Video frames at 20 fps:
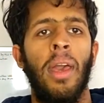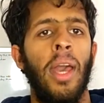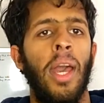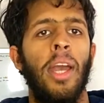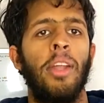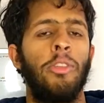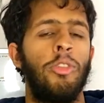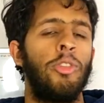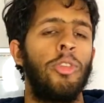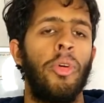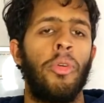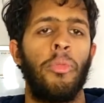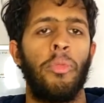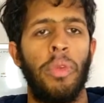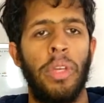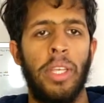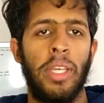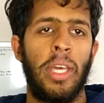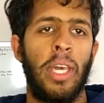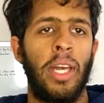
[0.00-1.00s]
and you don't
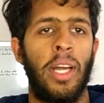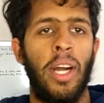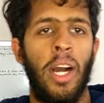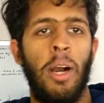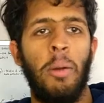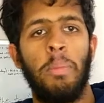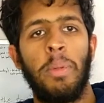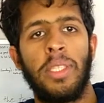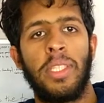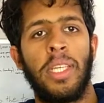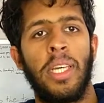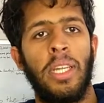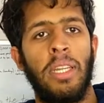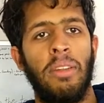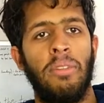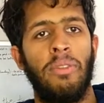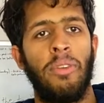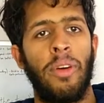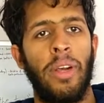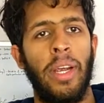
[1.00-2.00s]
really get
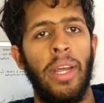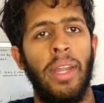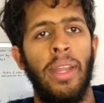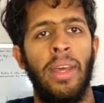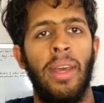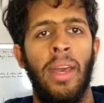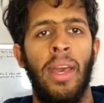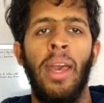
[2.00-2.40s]
compensated for it.